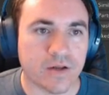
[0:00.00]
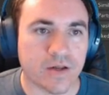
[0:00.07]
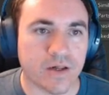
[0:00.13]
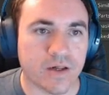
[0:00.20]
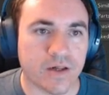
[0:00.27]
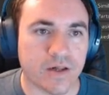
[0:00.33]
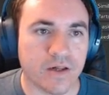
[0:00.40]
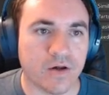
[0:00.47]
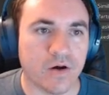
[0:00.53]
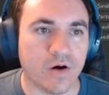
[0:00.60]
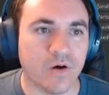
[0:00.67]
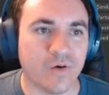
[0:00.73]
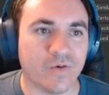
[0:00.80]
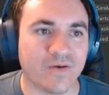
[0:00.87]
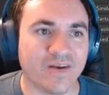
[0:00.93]
Okay.
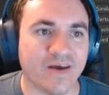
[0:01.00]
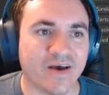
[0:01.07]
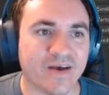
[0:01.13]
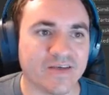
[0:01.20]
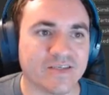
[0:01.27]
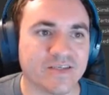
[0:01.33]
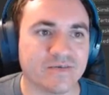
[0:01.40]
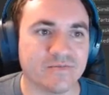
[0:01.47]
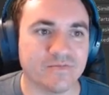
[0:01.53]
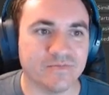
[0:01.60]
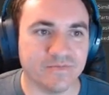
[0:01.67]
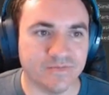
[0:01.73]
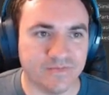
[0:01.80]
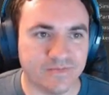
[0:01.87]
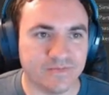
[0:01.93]
Oh, nice.
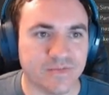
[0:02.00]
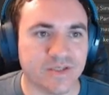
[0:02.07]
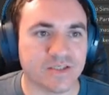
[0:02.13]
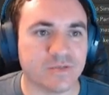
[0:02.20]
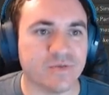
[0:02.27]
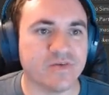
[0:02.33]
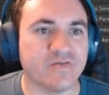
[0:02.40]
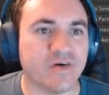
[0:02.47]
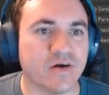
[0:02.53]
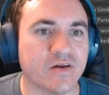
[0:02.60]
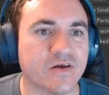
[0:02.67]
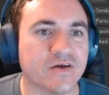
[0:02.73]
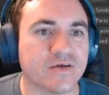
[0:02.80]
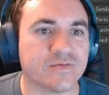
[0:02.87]
This will be fun.